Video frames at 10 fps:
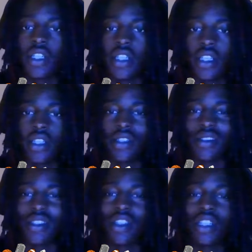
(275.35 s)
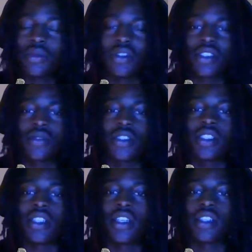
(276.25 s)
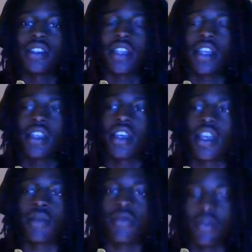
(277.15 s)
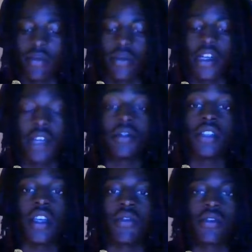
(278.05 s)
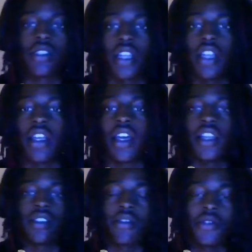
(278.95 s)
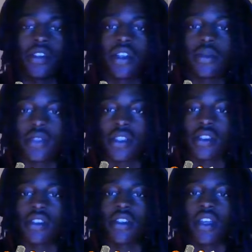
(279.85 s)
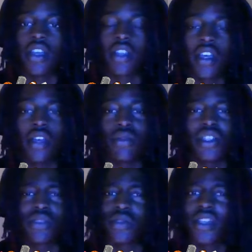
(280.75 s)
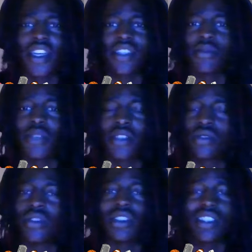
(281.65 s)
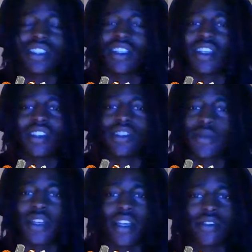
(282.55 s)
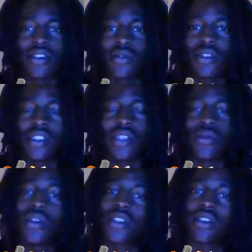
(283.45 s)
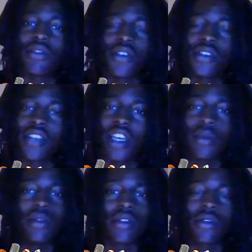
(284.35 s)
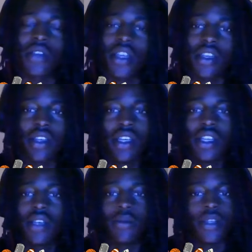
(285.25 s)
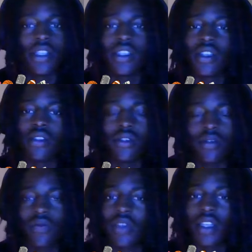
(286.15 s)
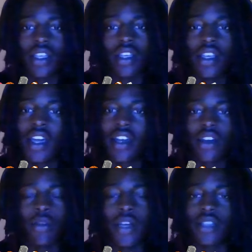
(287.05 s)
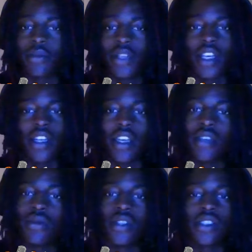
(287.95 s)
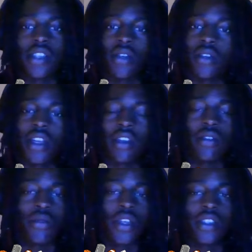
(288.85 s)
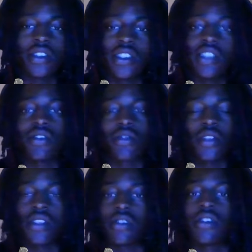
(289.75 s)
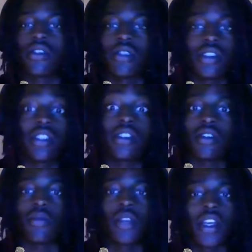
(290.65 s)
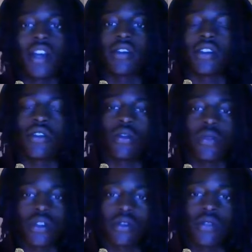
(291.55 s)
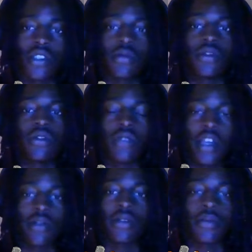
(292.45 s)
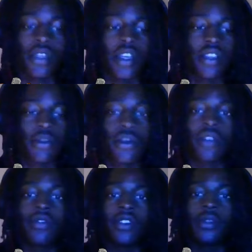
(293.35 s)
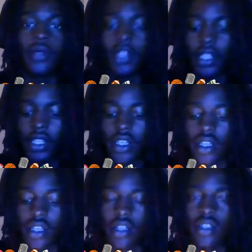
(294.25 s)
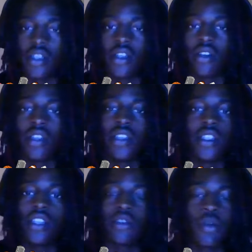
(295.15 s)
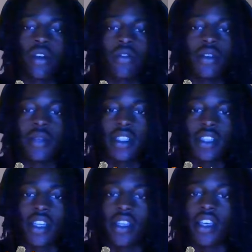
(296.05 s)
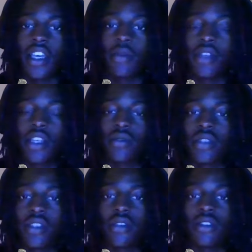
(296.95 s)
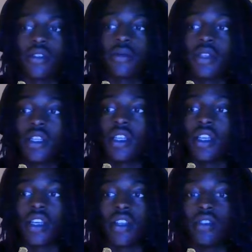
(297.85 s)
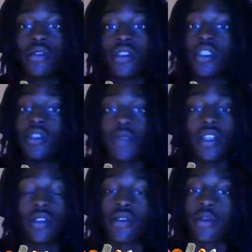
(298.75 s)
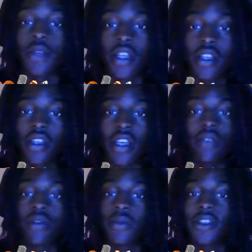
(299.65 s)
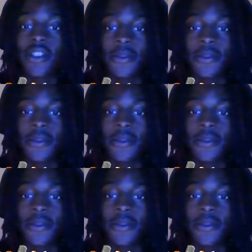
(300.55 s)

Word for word: And the Clippers just wasn't clicking the second game from what I'm seeing from stat lines and the field goal percentages and everything. Westbrook hasn't been too existent in this playoff series. He was in the first game. He was okay. But, you know, he got to go back to playing like he was in that, that little regular season stretch, you know, because this is the playoffs and you're Russell Westbrook. You have to be that spark for them. And, you know, he didn't spark for them that second game, and that's what killed them. And Luka's just being Luka, man, the MVP.